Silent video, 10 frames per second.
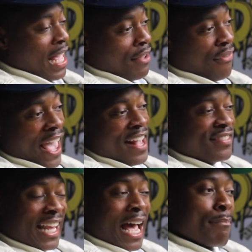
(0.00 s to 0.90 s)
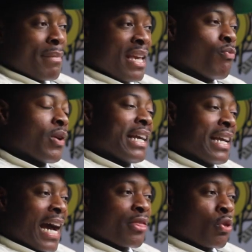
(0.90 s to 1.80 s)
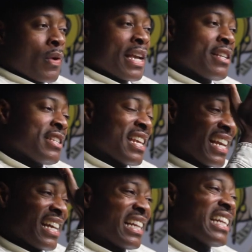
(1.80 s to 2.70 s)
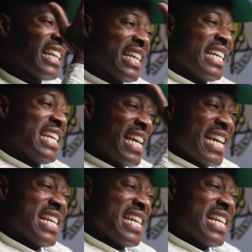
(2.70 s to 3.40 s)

If Ace Amin would have got through his shit clean,